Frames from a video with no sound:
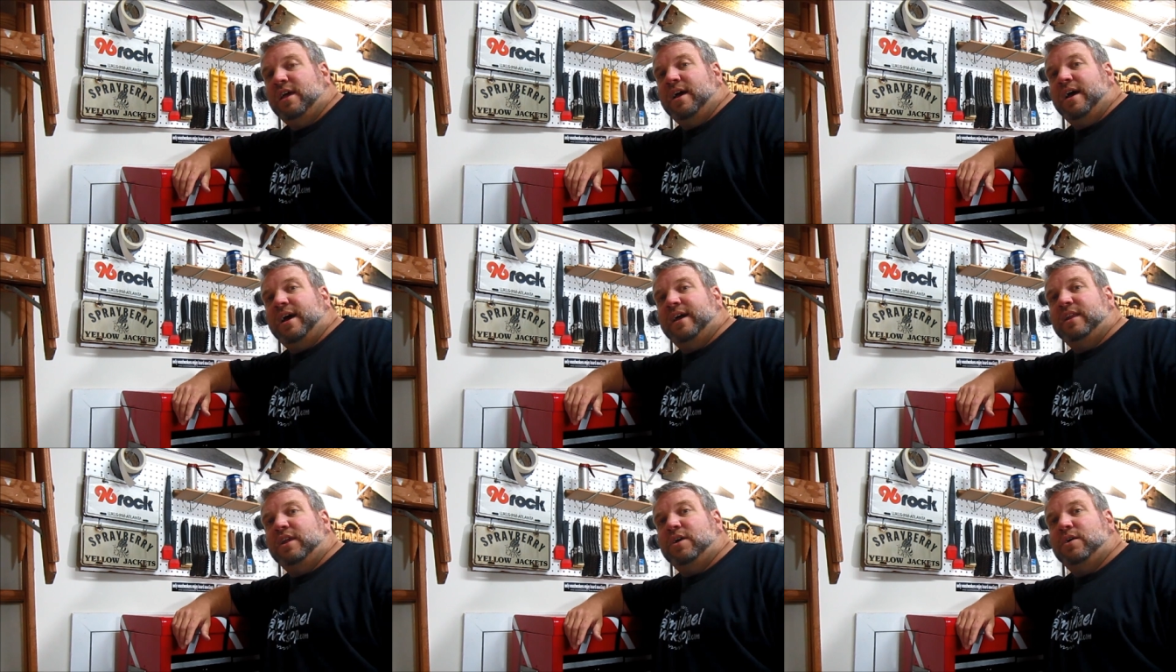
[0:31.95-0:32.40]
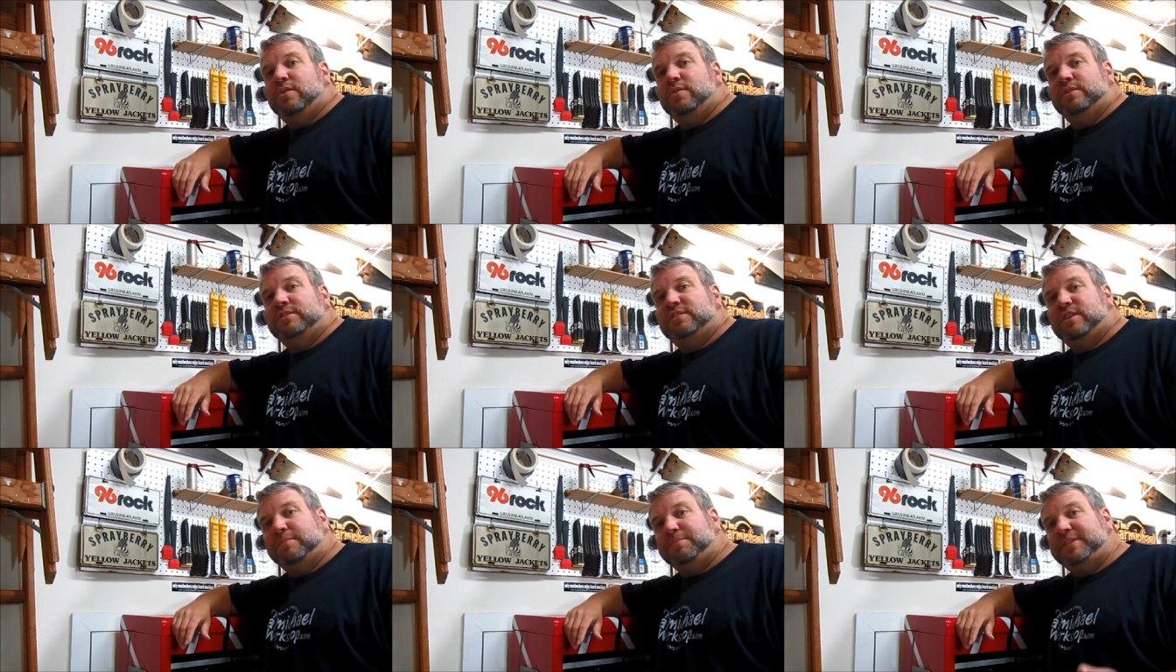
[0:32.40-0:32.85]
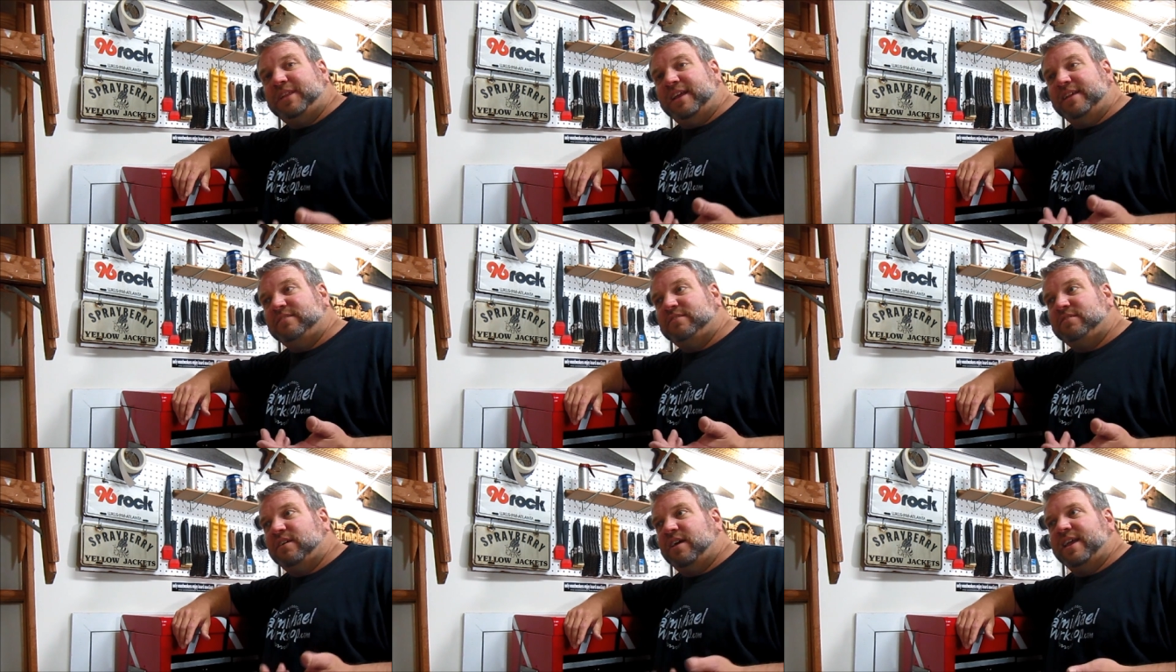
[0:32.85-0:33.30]
I know in some
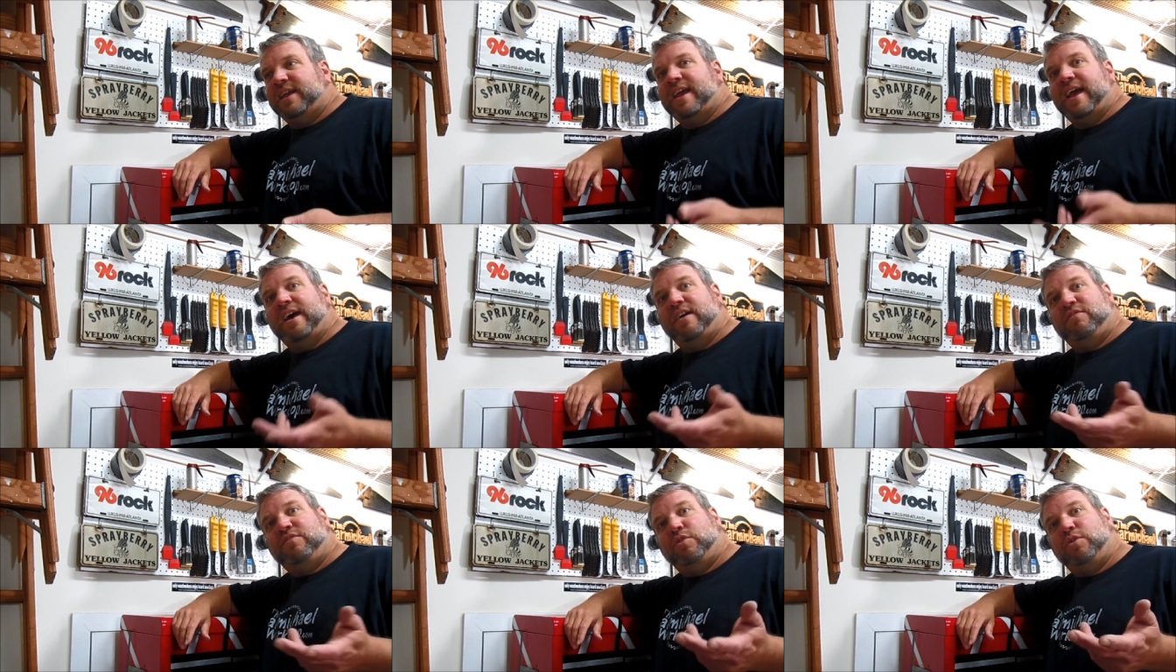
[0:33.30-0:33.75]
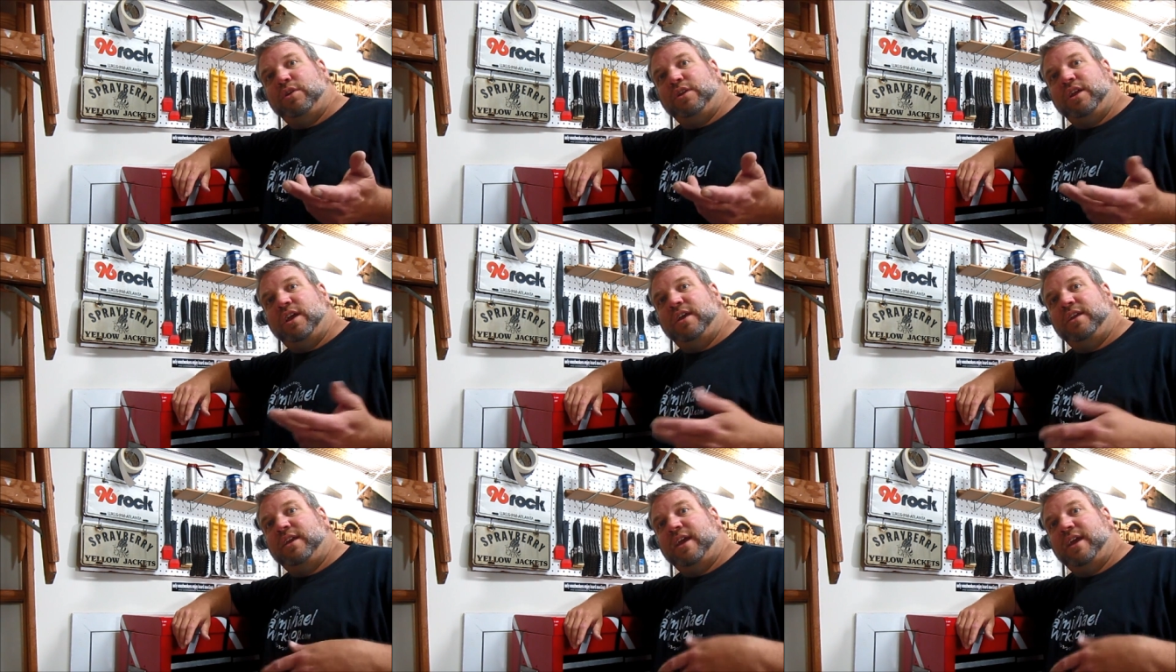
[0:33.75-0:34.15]
states like California,